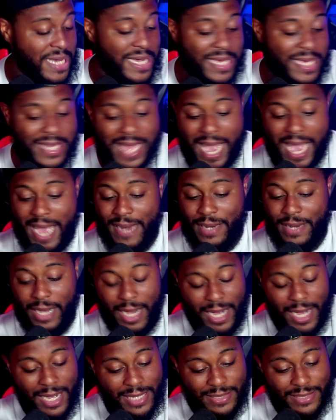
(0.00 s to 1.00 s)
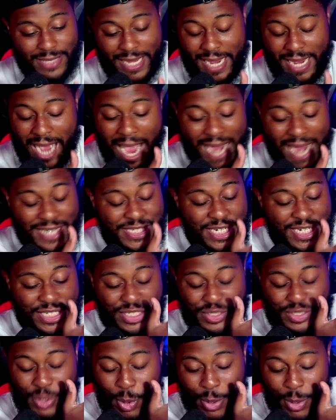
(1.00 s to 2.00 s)
That IG
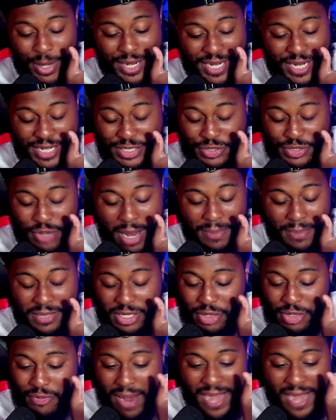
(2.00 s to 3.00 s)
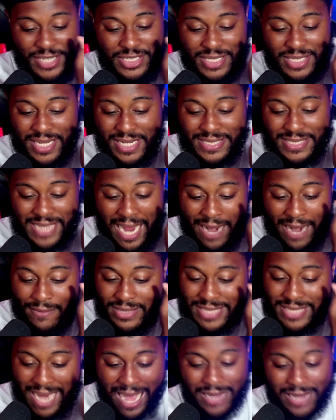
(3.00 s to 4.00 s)
story he dropped congratulating
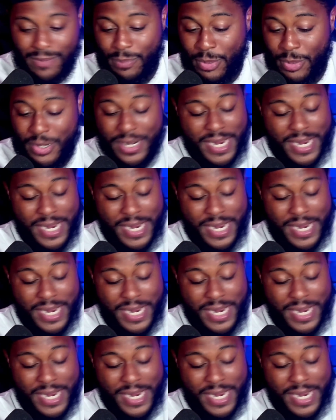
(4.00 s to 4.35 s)
Tyrese Haliburton